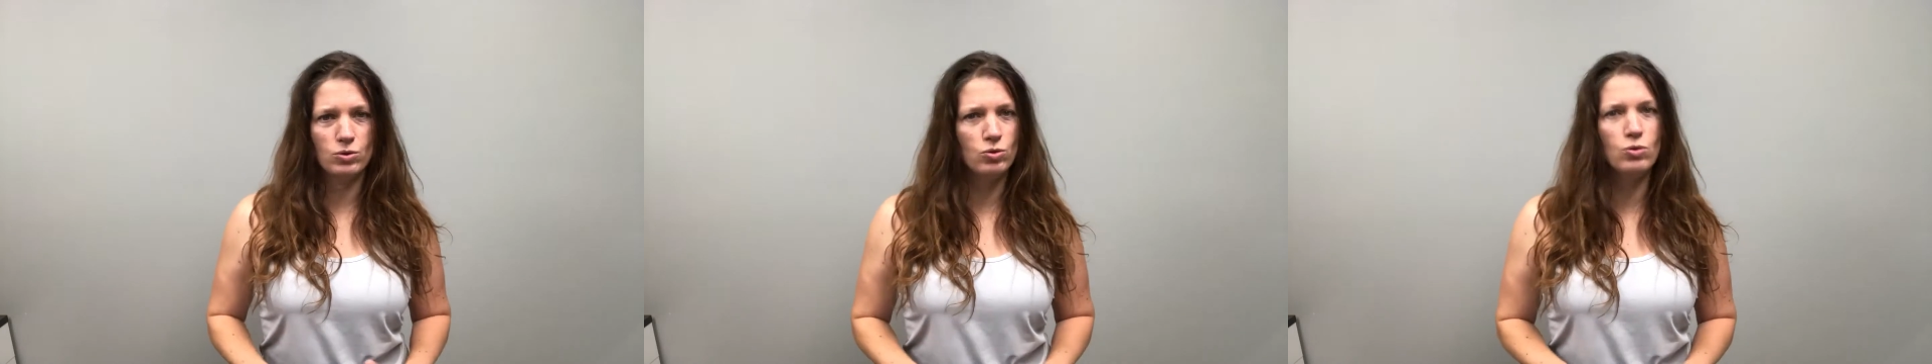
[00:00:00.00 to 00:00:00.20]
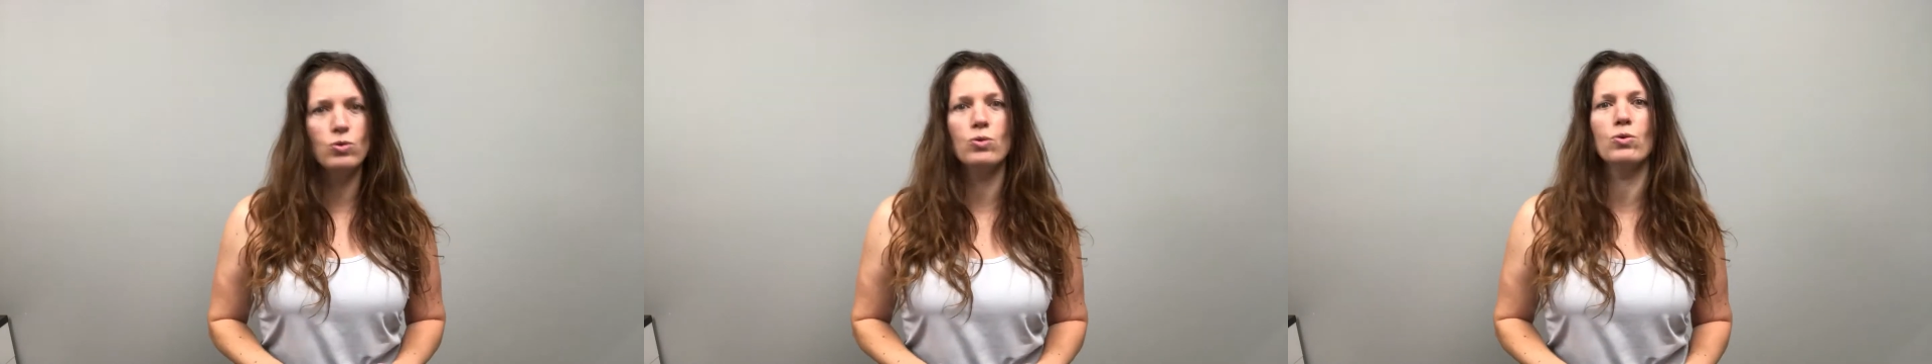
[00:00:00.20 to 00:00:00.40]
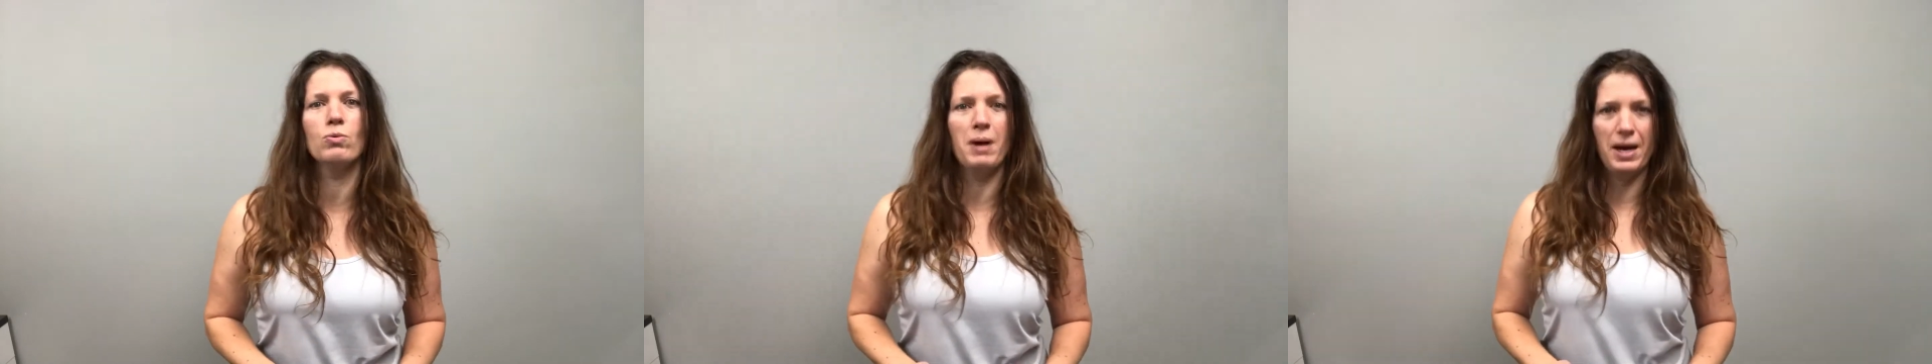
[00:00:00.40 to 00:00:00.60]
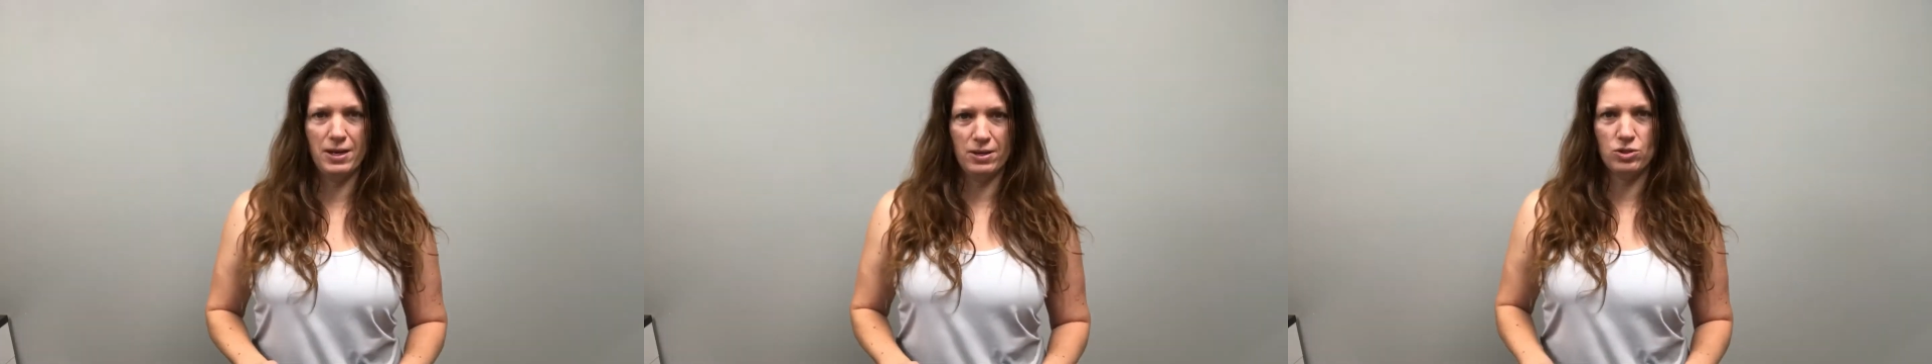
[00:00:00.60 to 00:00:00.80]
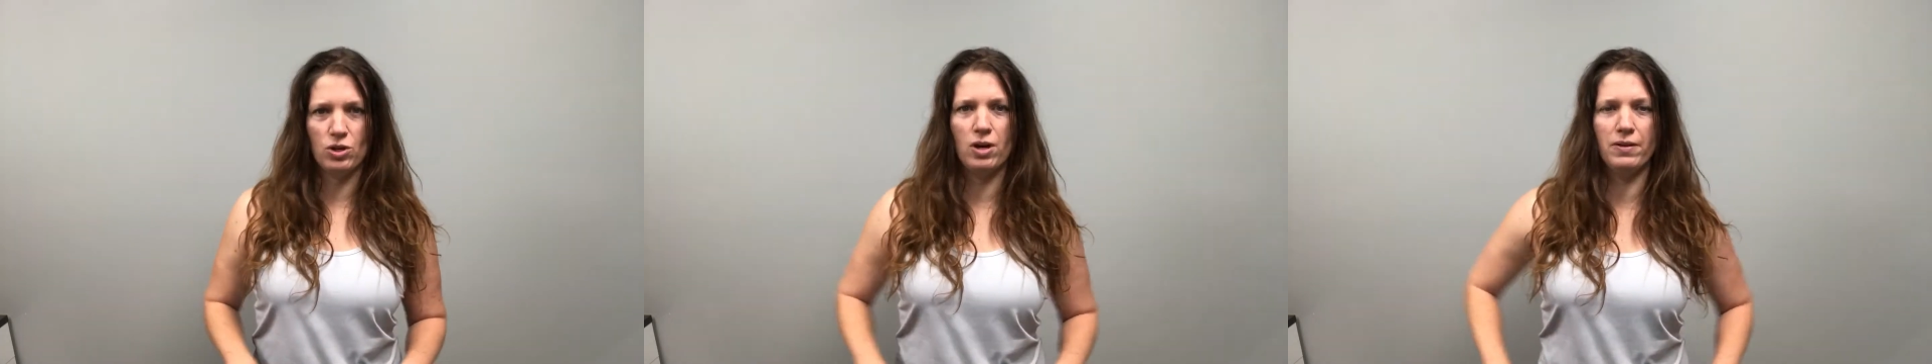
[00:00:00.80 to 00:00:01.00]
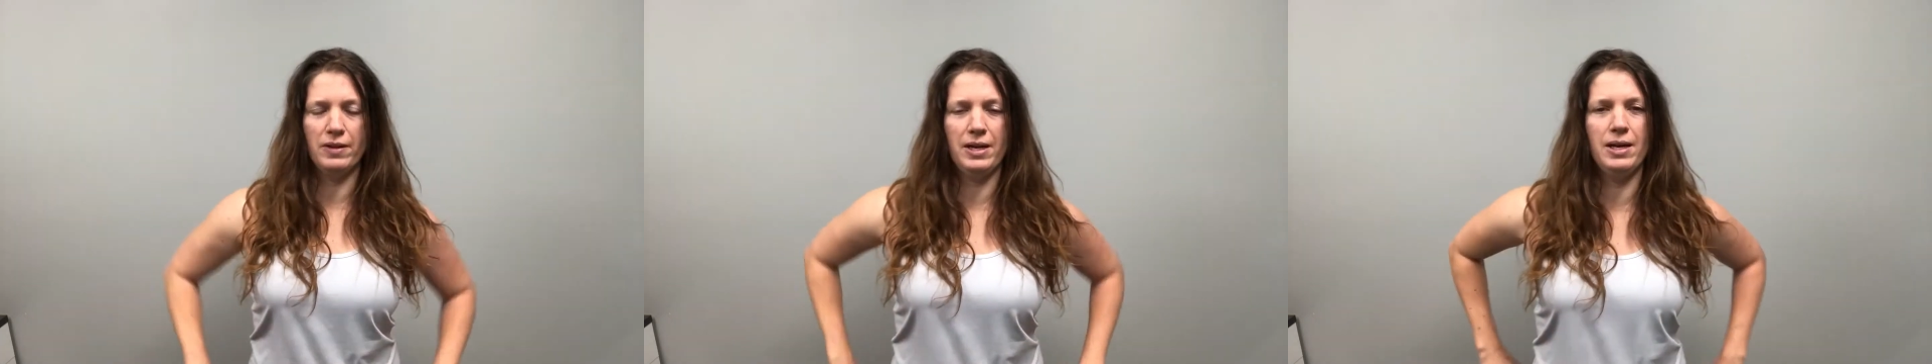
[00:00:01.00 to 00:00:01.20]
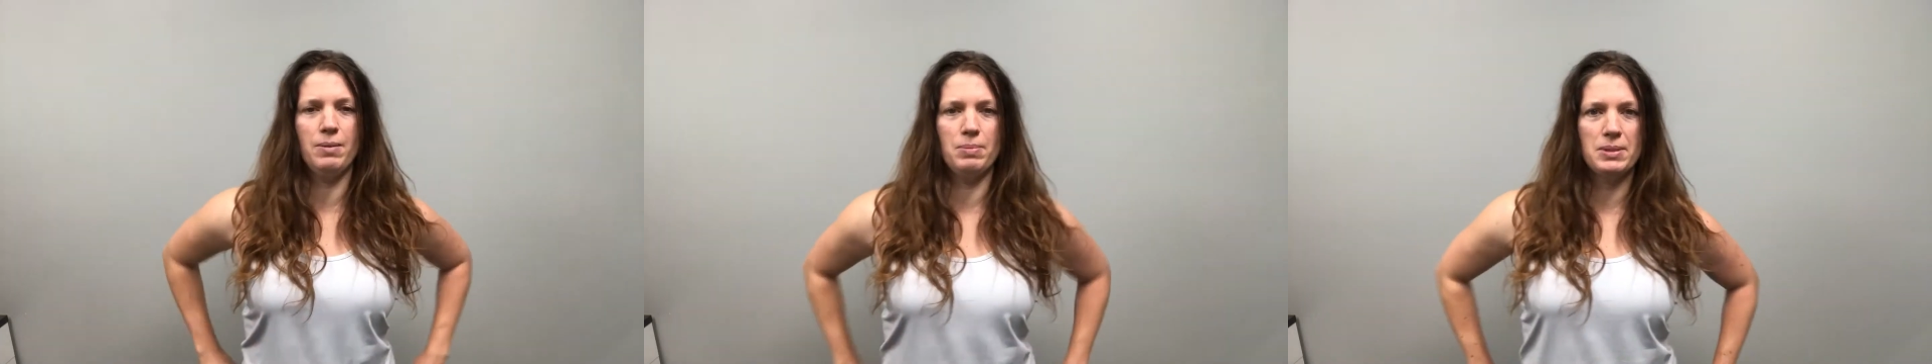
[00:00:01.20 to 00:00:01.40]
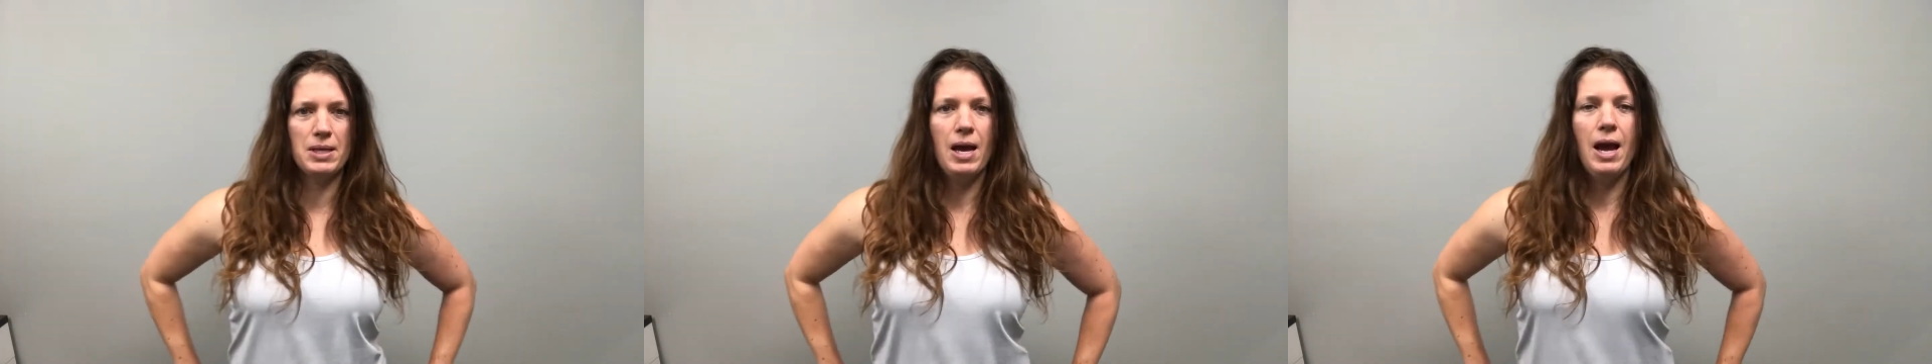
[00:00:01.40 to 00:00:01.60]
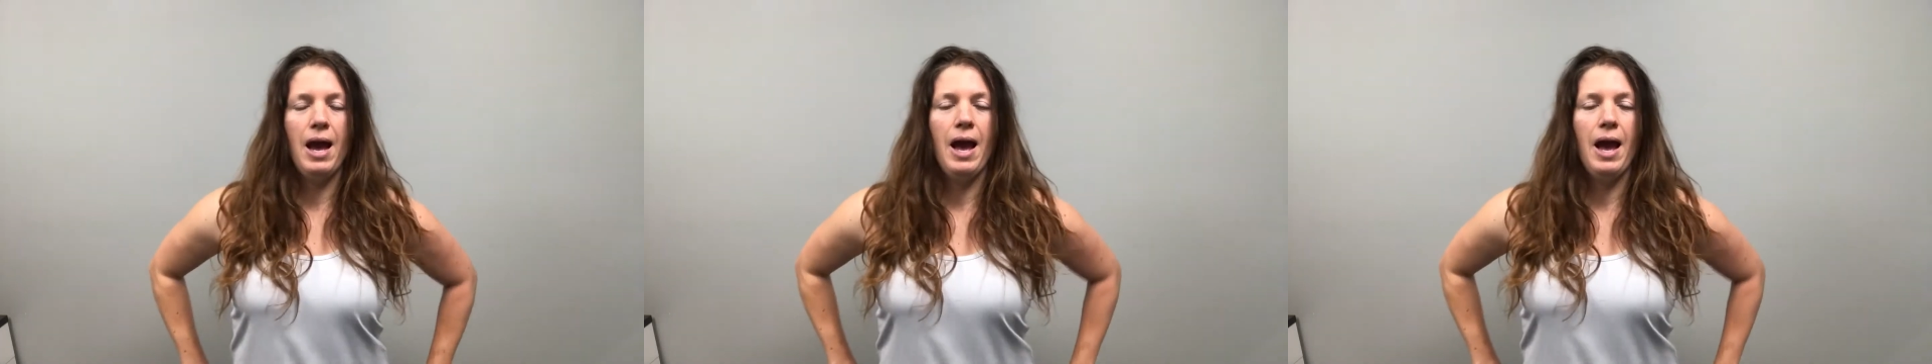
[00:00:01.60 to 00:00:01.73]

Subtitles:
too much on the hips.